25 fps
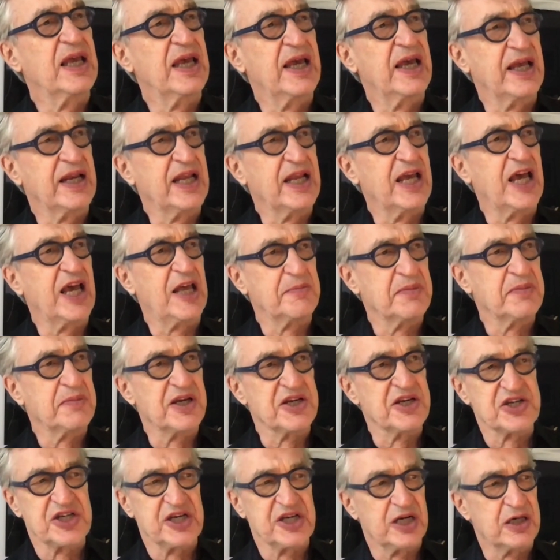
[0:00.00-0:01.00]
And I had my
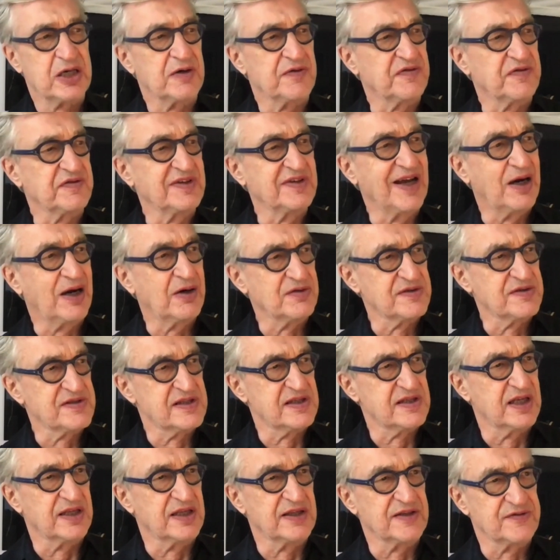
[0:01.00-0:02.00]
share of
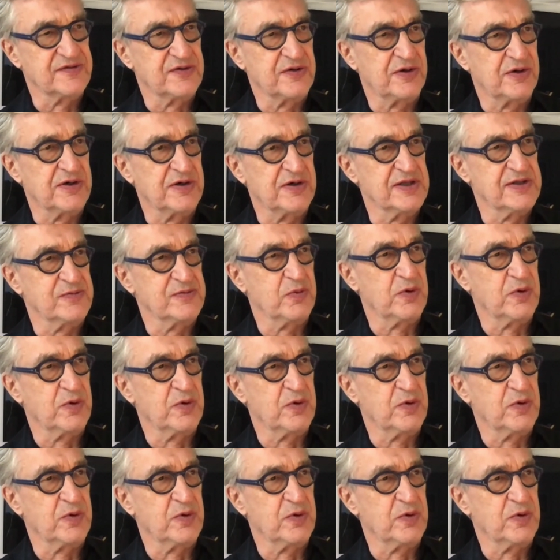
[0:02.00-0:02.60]
doubts in stories.